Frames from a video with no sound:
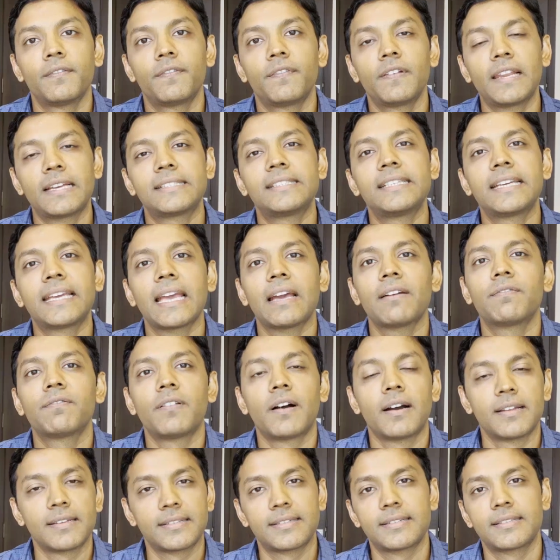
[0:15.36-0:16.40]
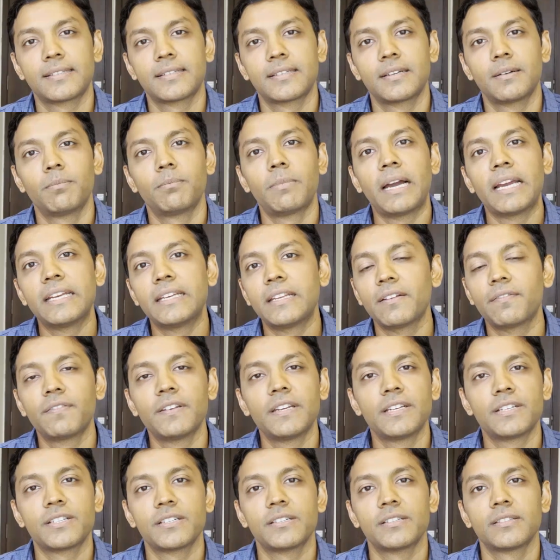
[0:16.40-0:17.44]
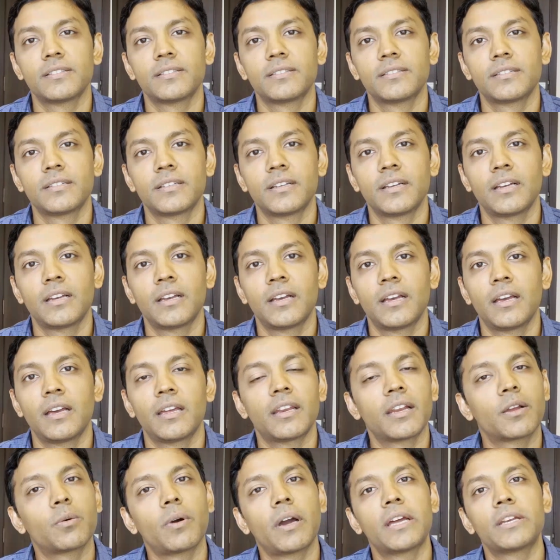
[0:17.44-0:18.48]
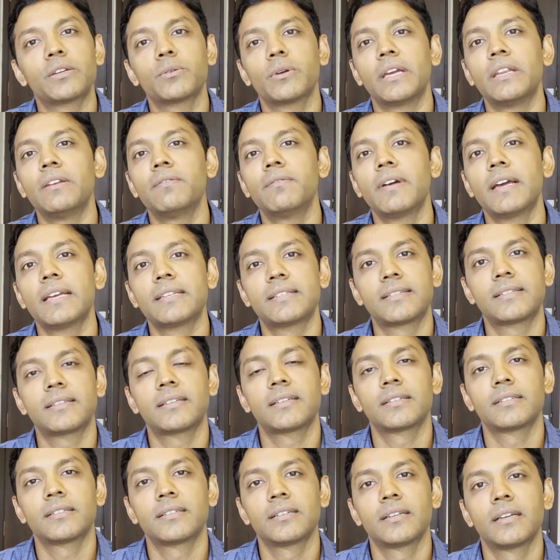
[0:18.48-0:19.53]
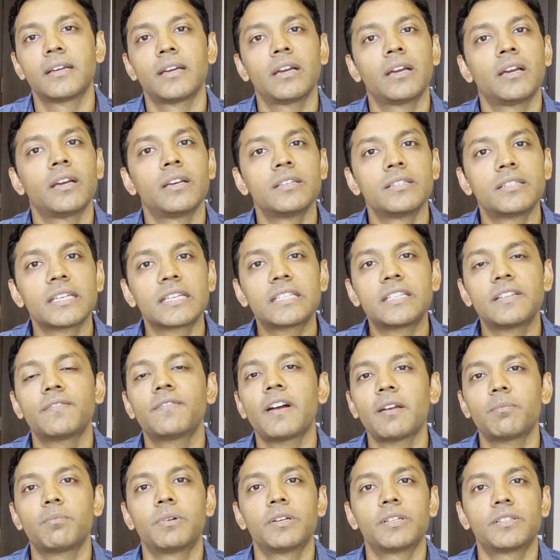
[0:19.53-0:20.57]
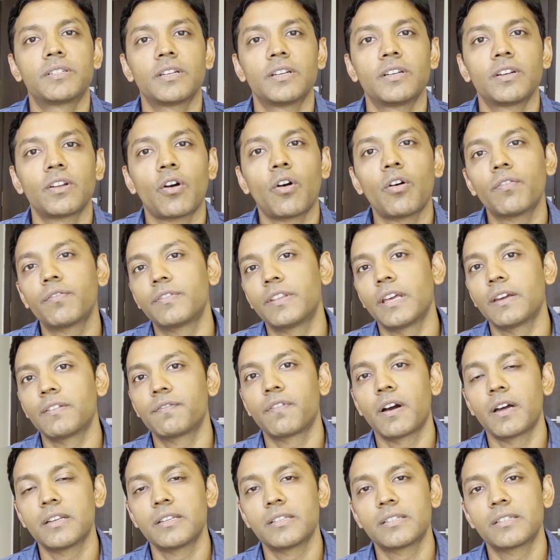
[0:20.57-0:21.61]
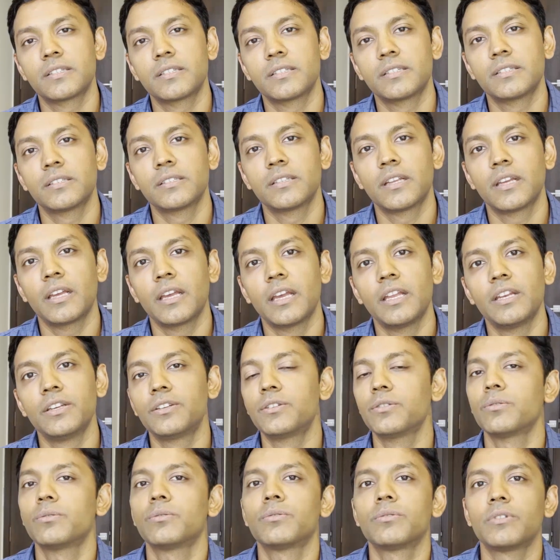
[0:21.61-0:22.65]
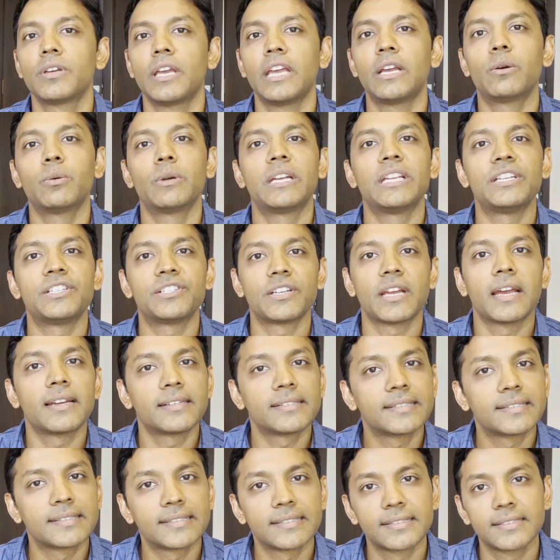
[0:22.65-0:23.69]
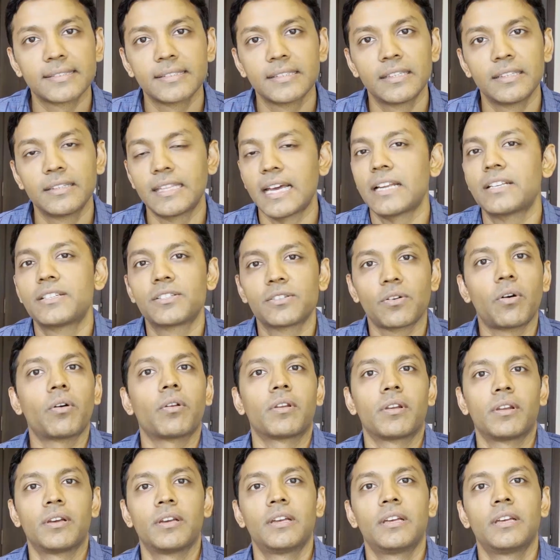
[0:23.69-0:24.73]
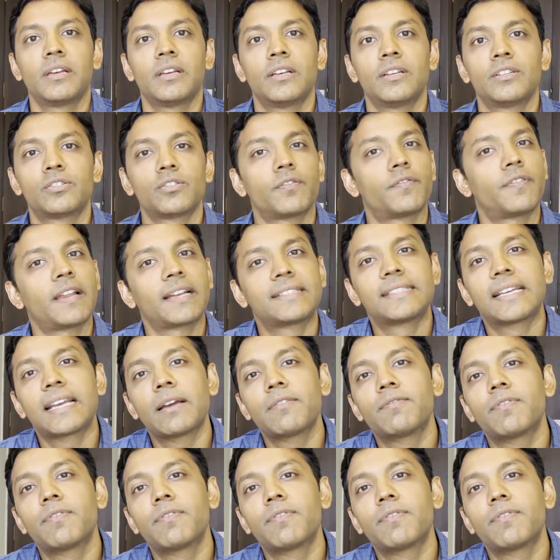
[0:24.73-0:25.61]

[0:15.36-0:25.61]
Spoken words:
Flexi Cap funds, by definition, require to invest 65% of their funds into equity shares. That's all. So Flexi Cap